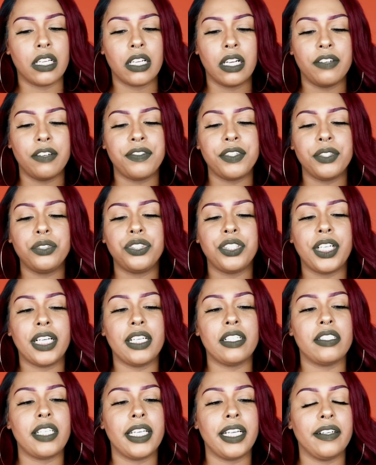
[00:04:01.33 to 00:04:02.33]
A few
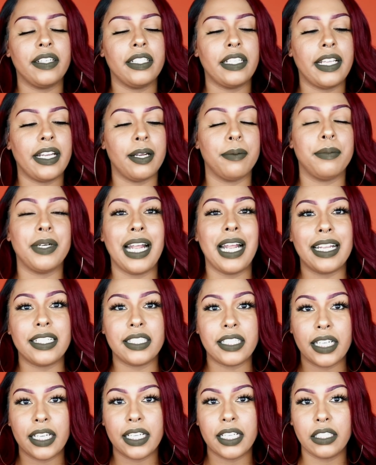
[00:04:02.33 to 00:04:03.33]
strands here and there, but I
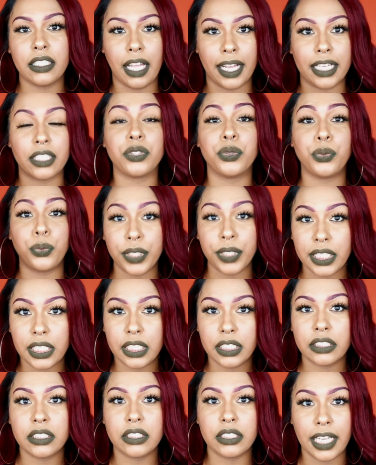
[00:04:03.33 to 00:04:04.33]
did like
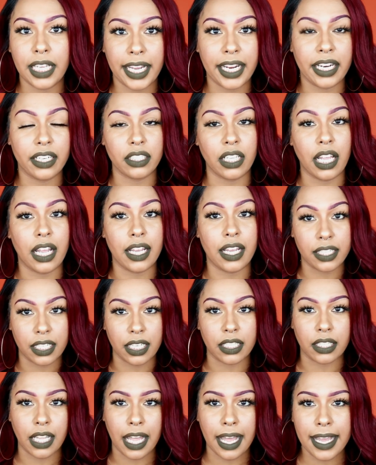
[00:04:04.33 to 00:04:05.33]
tweeze the hairline
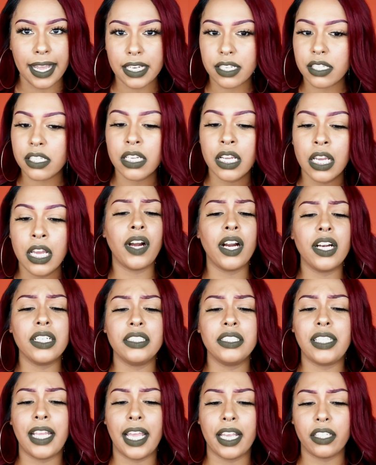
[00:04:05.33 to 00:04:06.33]
a lot. As far
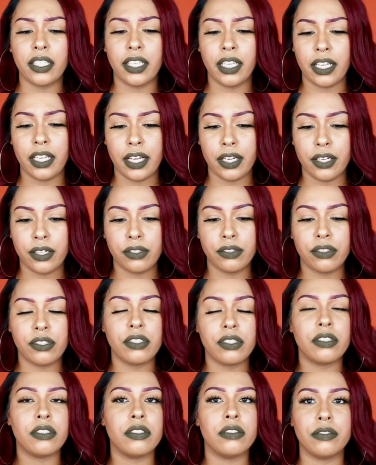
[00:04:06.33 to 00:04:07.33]
as tangling
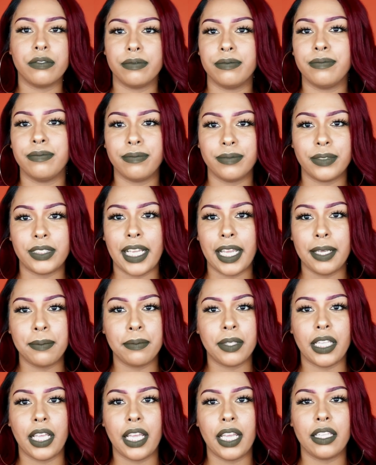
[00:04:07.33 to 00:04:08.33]
goes, same
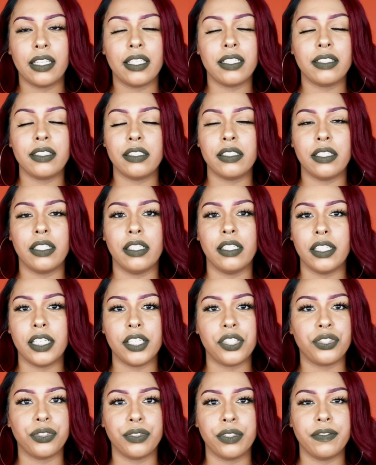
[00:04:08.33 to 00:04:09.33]
thing. This is an
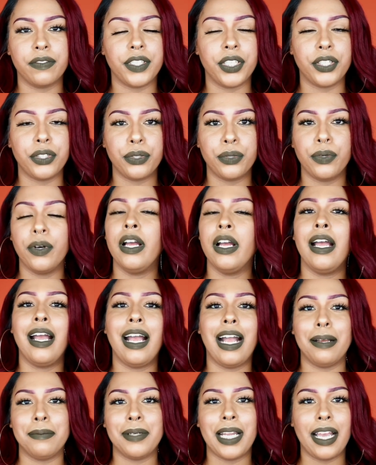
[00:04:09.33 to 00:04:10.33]
initial review.
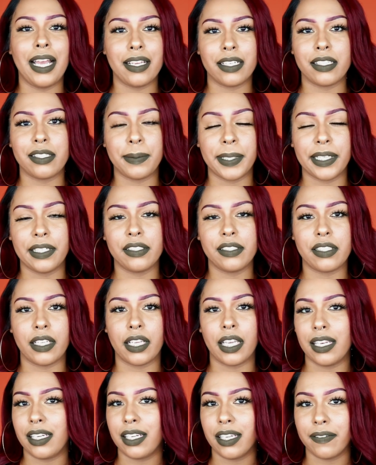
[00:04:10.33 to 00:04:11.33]
I'm not
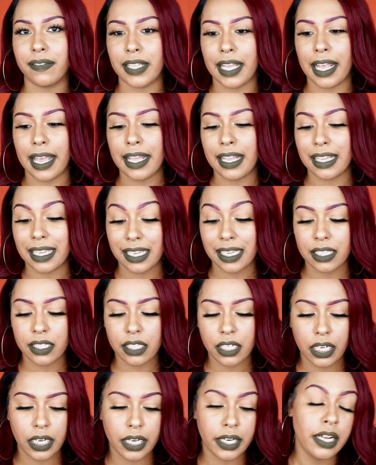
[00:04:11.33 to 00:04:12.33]
experiencing any of that
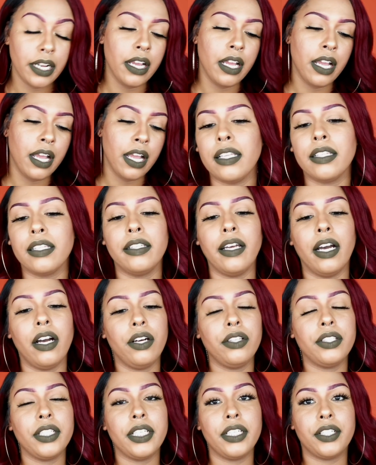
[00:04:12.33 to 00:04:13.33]
either. The
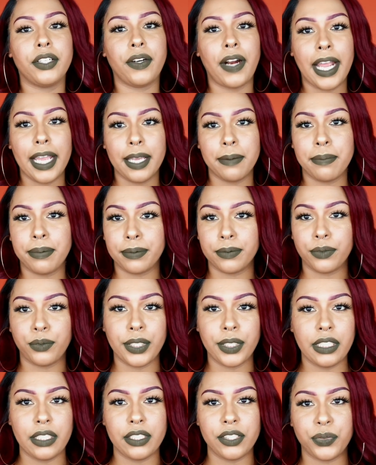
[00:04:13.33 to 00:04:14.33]
only gripe
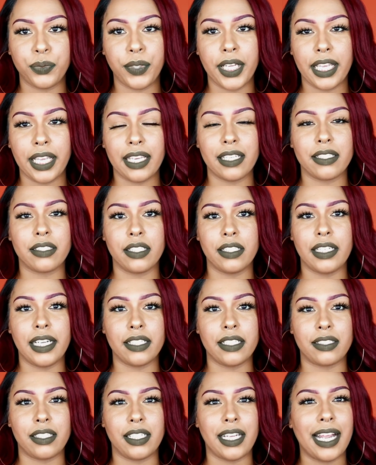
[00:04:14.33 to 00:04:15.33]
with this wig is the
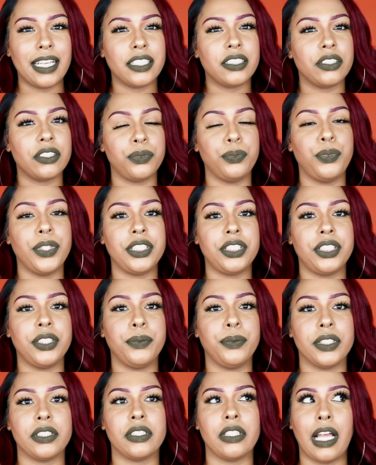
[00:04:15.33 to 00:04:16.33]
density. I just wish it
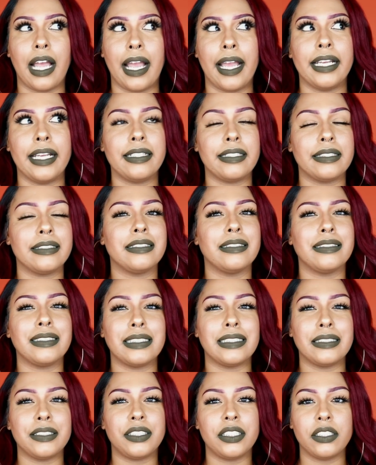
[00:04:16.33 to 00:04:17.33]
was like
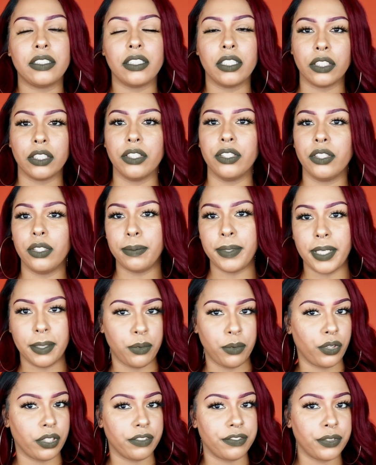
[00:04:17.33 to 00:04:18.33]
just a little bit
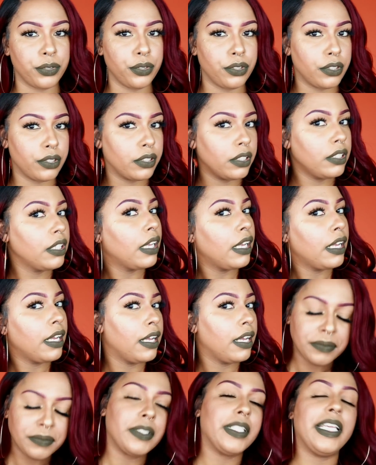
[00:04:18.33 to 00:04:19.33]
more full.
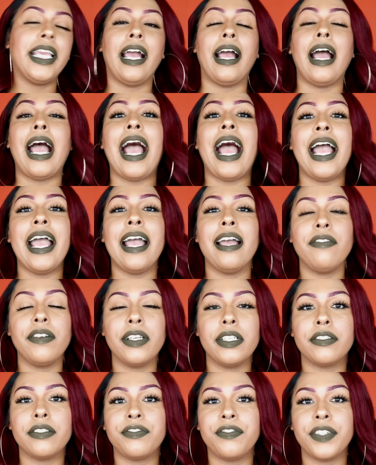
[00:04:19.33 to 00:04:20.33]
Yeah, I
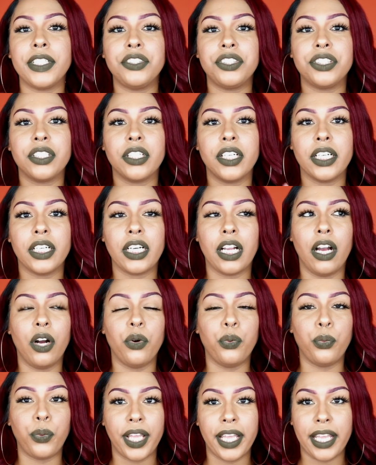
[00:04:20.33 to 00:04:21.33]
haven't featured a
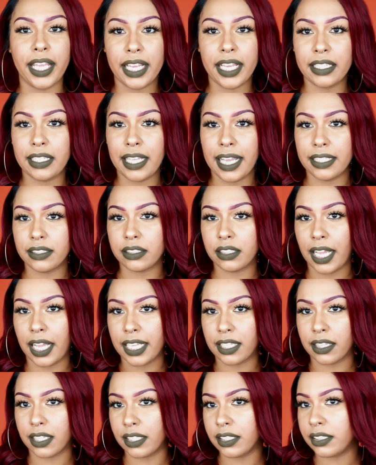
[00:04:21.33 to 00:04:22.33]
wig that's
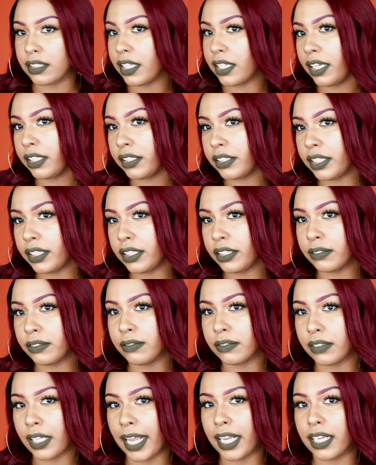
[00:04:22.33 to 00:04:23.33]
like this
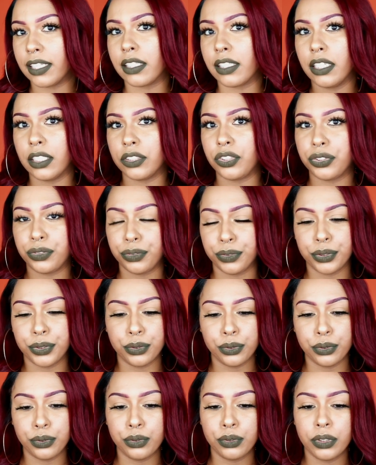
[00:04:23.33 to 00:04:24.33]
color, like a
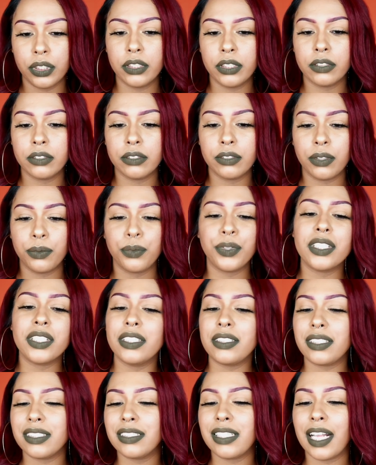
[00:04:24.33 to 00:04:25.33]
true, well,
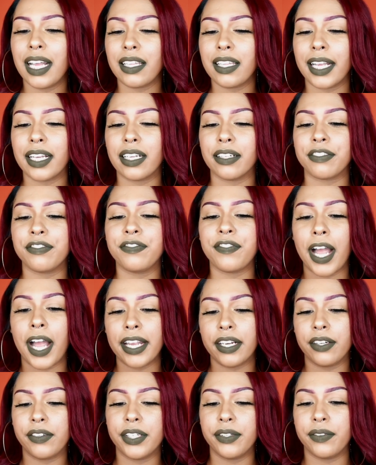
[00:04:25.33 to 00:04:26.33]
this is not like a
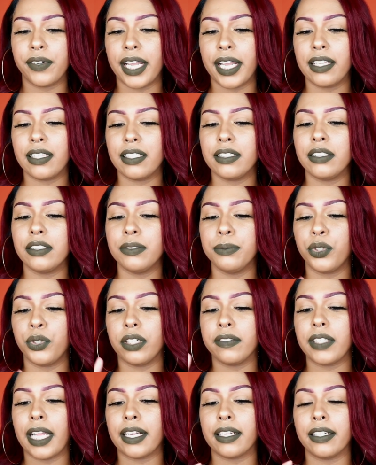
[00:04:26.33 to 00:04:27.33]
fiery red. This is
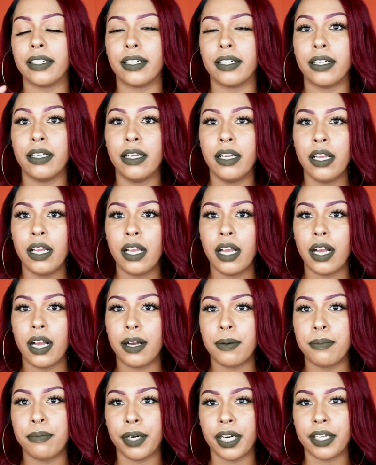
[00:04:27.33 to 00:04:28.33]
more of like a
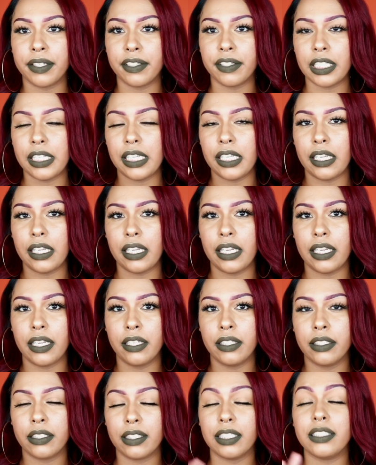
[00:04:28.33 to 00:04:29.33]

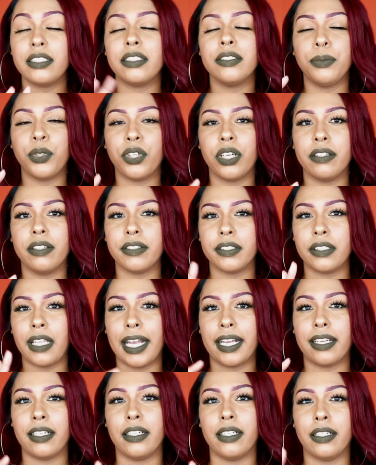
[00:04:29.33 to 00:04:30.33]
burgundy. This is more of a
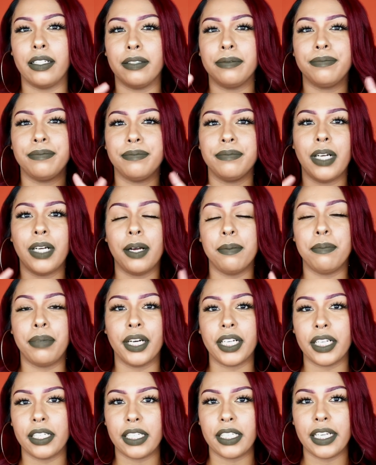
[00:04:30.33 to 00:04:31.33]
like a
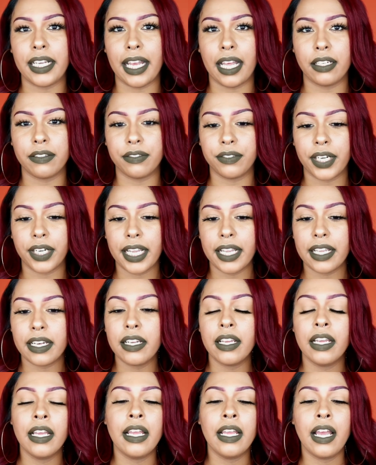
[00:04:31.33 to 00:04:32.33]
burgundy kind of
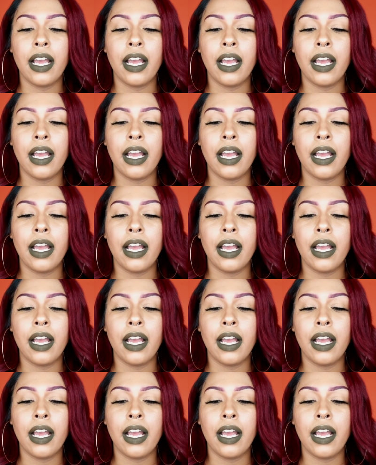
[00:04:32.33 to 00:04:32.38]
red.